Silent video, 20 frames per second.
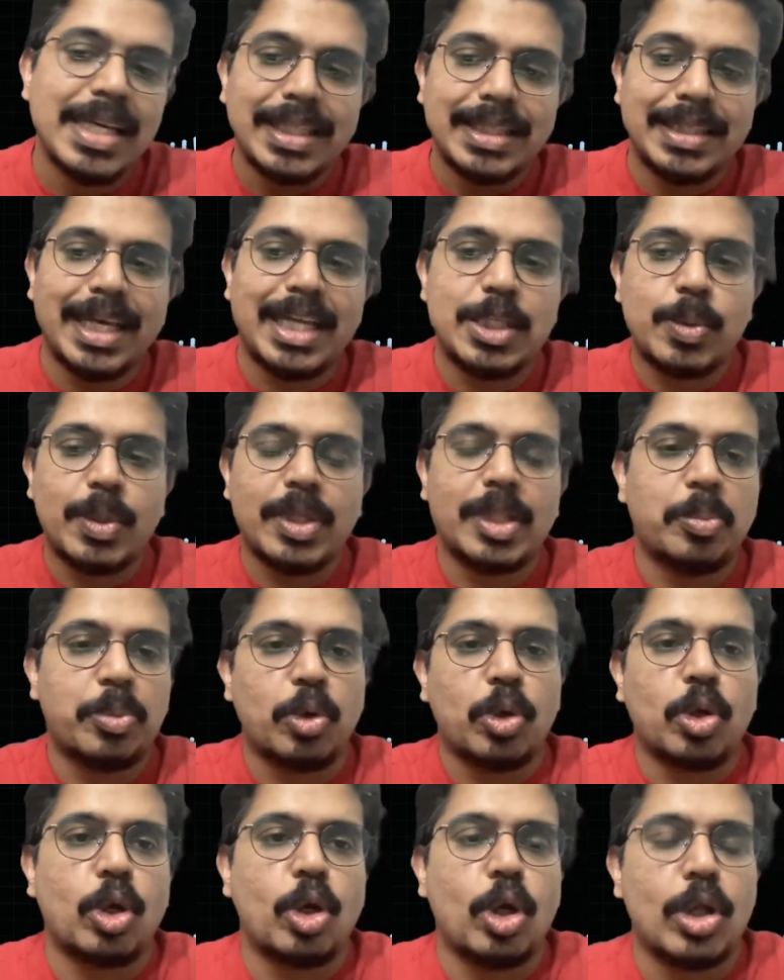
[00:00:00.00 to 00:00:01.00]
That's where the
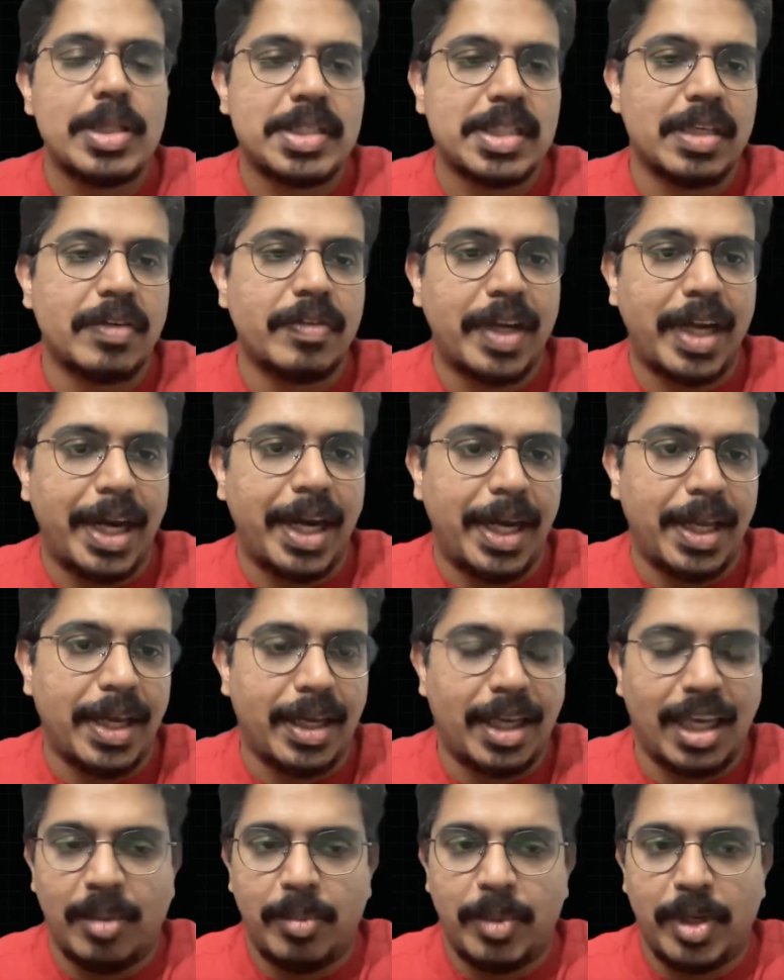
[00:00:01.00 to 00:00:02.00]
protocol server idea
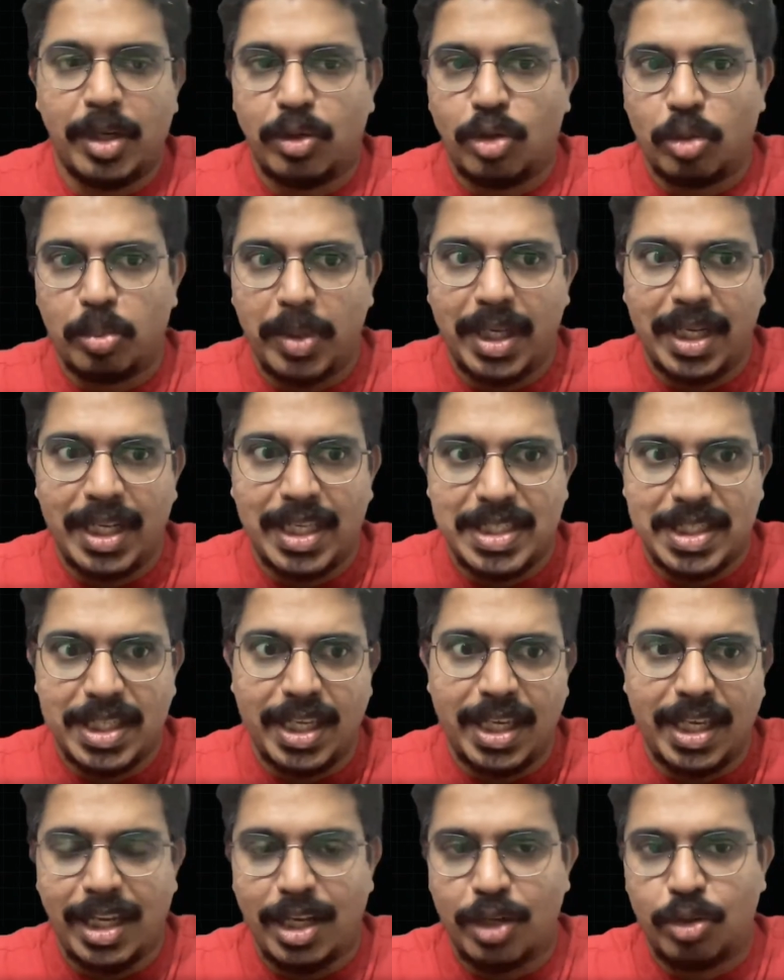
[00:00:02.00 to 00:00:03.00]
came in. It could be an
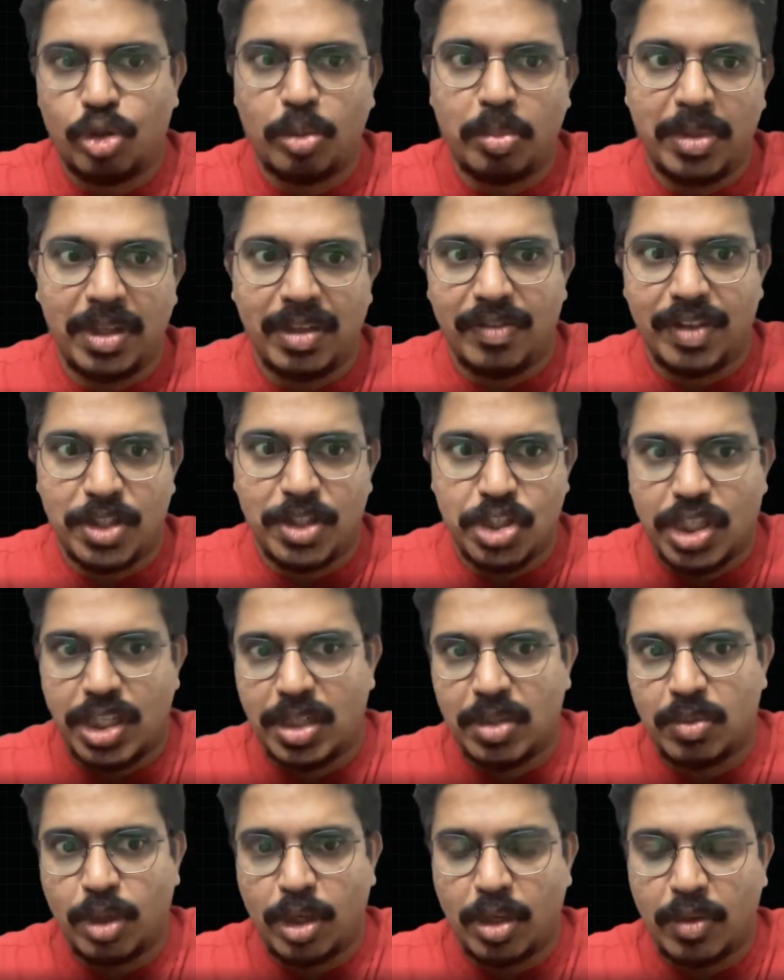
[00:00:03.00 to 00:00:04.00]
SDK, it could be a widget,
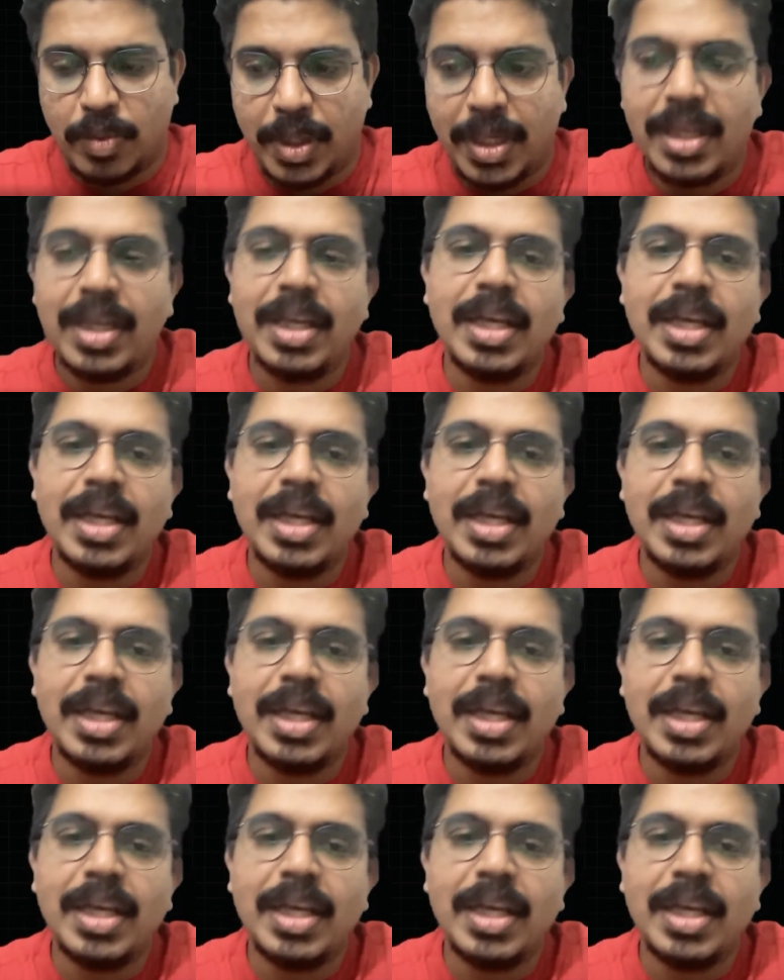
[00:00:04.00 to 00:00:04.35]
whatever,